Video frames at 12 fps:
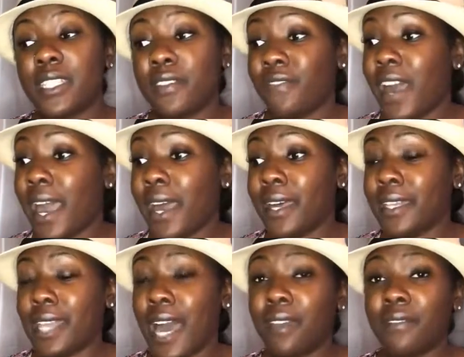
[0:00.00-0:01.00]
to find
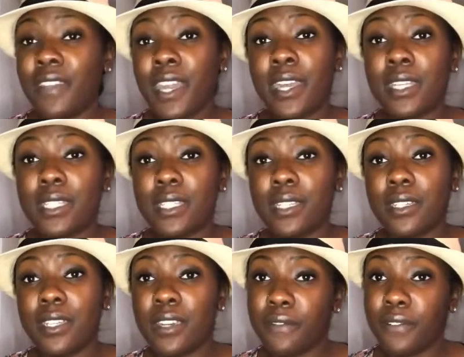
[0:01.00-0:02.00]
a lot of these
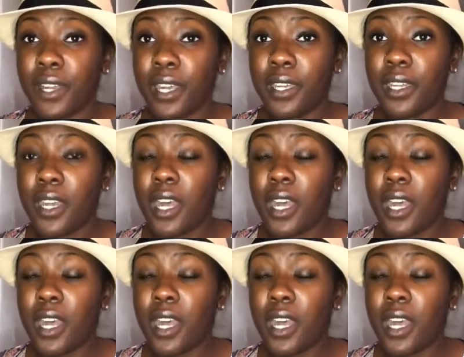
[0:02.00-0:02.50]
different